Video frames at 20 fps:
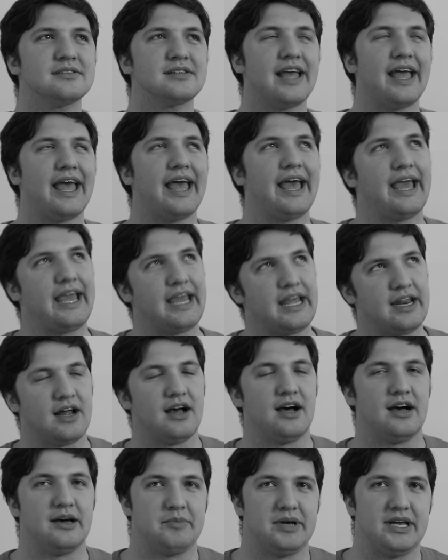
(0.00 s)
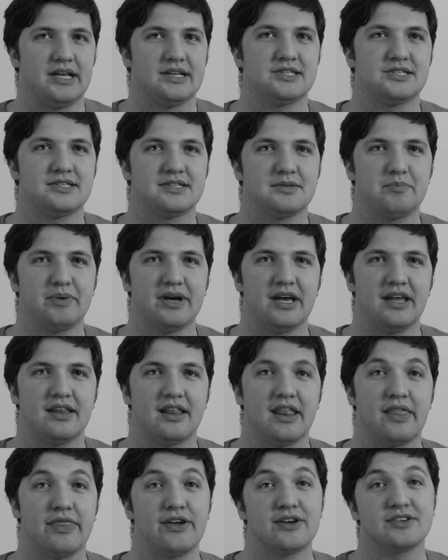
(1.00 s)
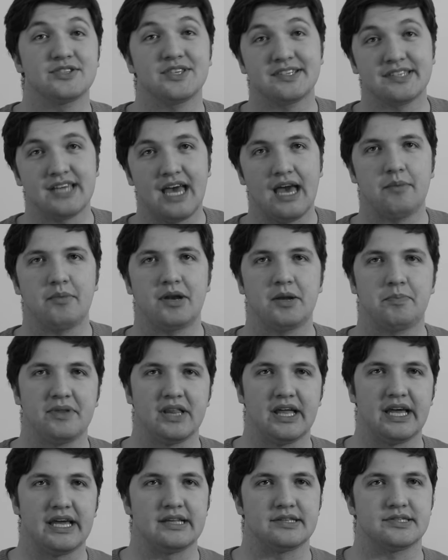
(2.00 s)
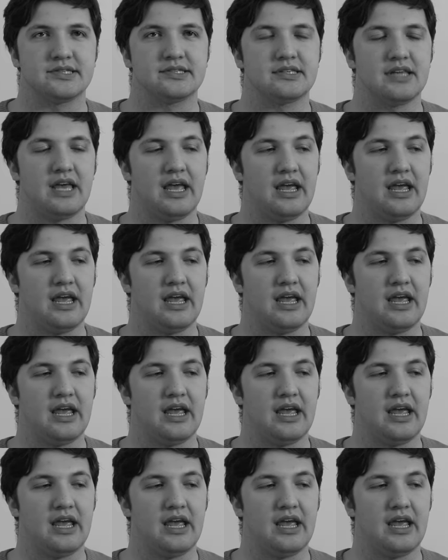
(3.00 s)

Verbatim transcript: hate hummus, but there's a time and a place,